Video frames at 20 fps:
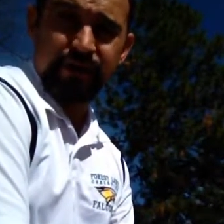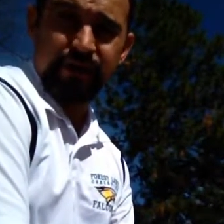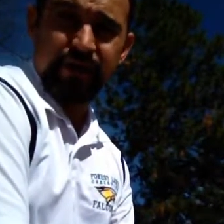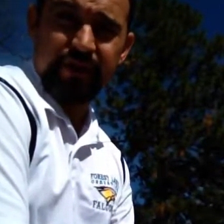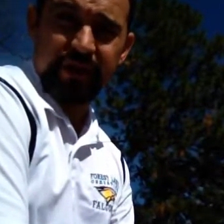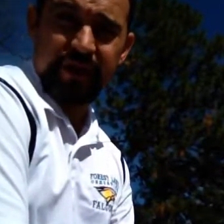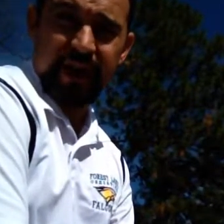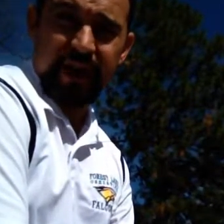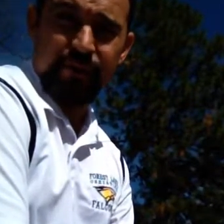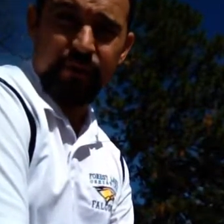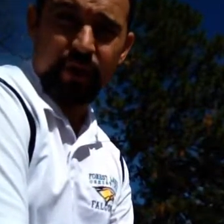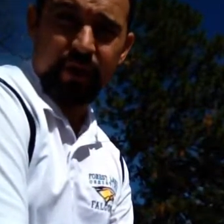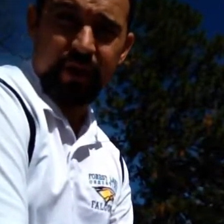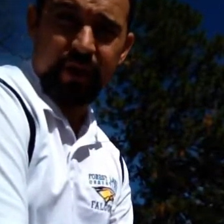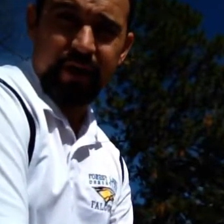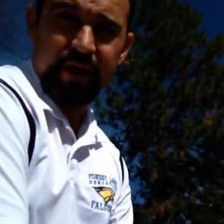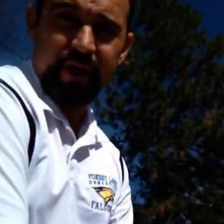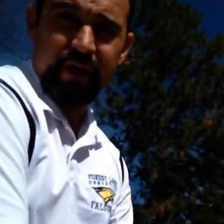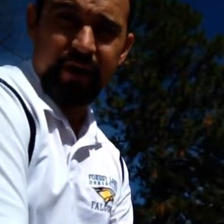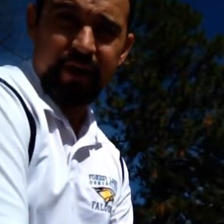to turn the camera
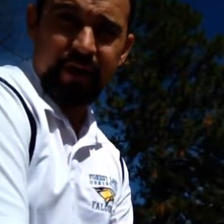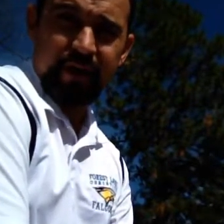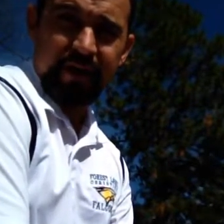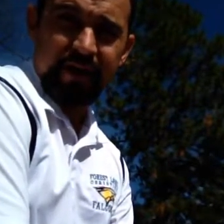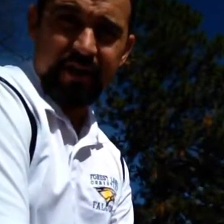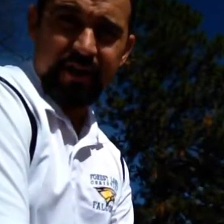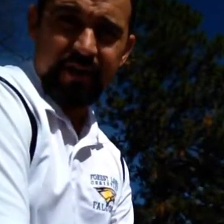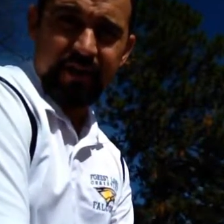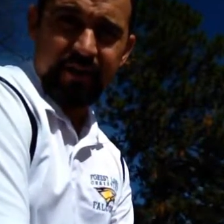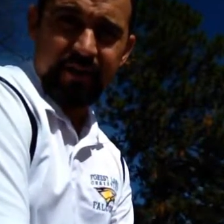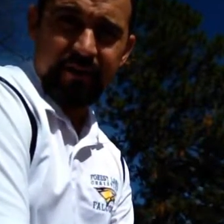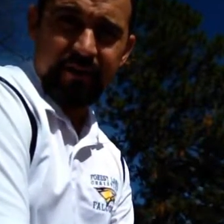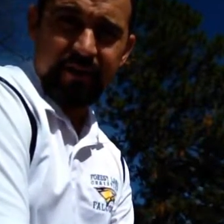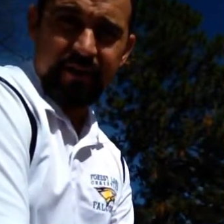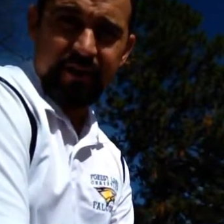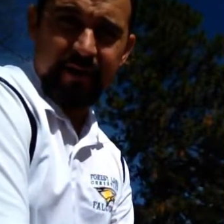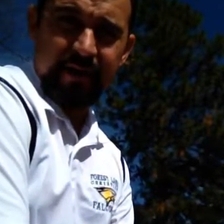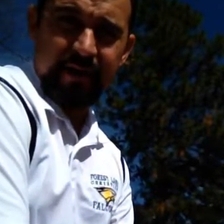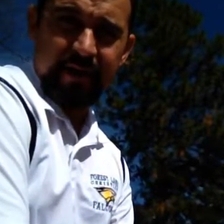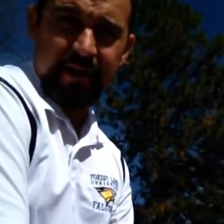on
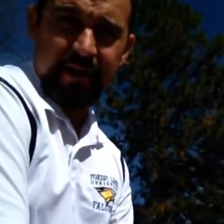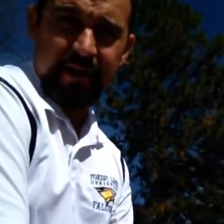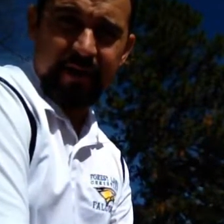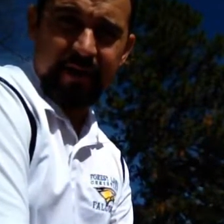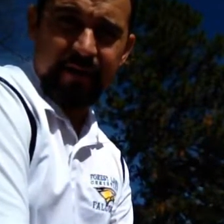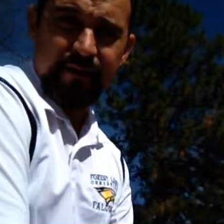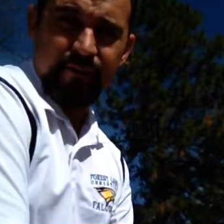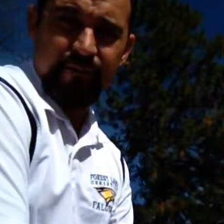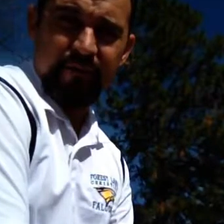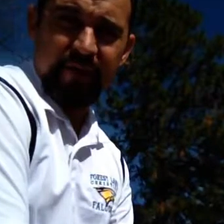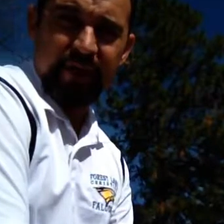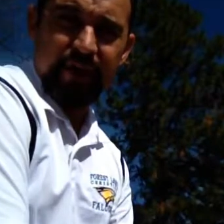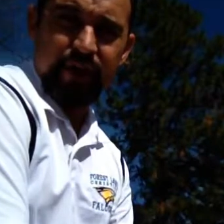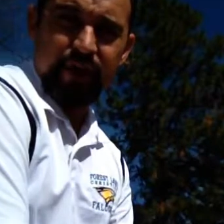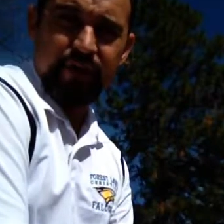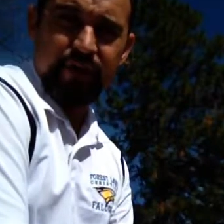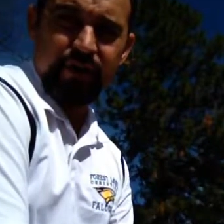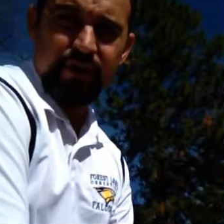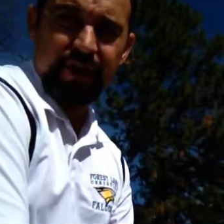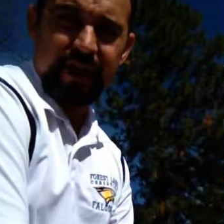and
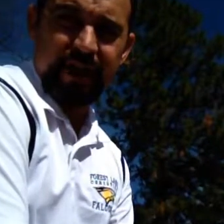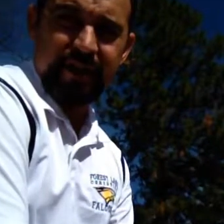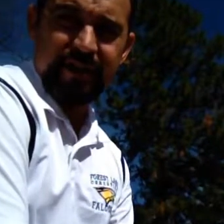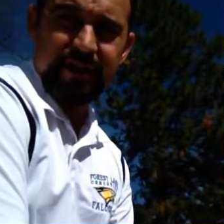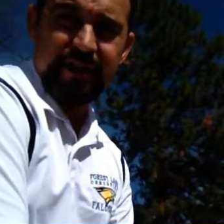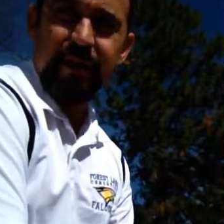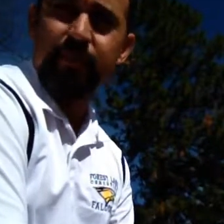video you guys